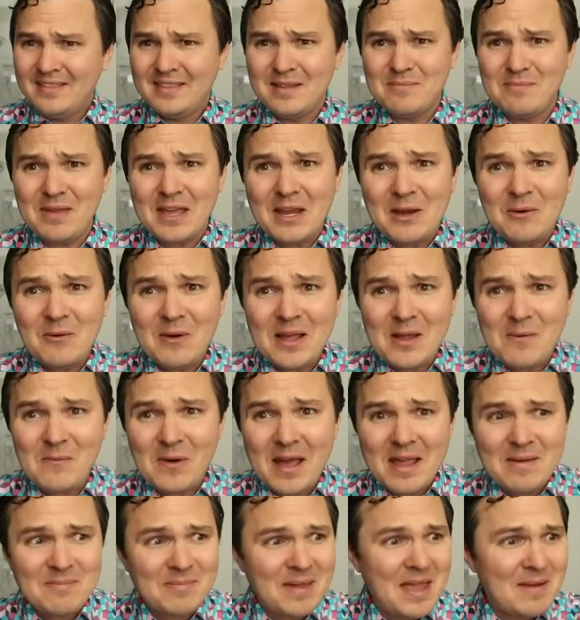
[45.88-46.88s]
the Bitcoin
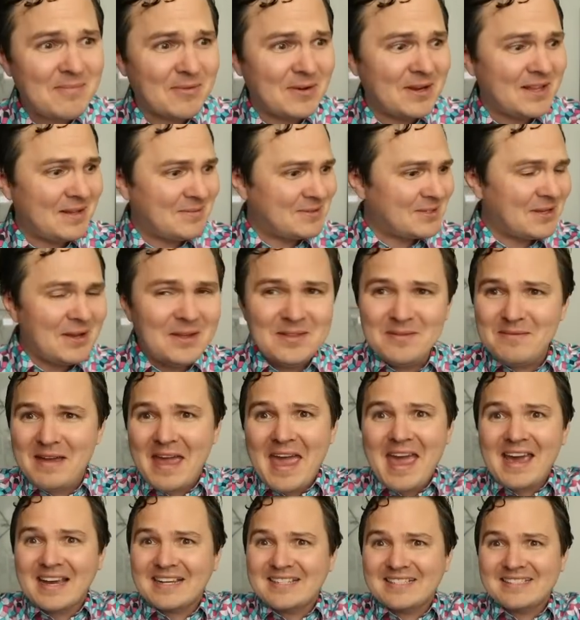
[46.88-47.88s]
white paper in them. It's all the
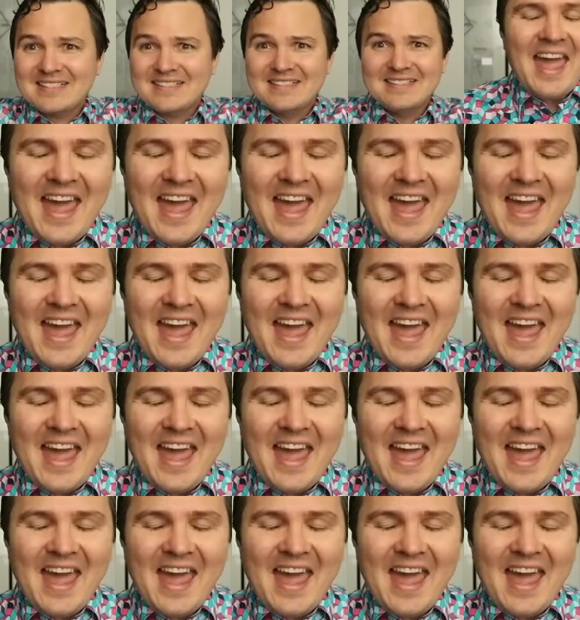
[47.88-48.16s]
Macs.